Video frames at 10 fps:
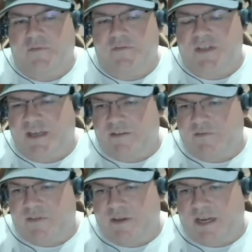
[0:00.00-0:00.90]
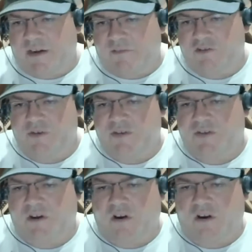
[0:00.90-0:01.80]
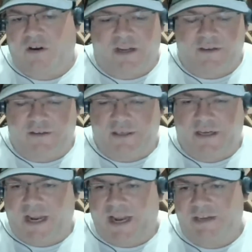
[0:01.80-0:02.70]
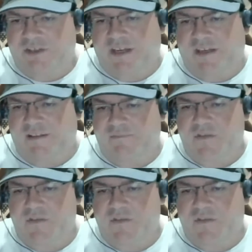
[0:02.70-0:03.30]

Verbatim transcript: ten of the anniversary cigar, and a and an ash can.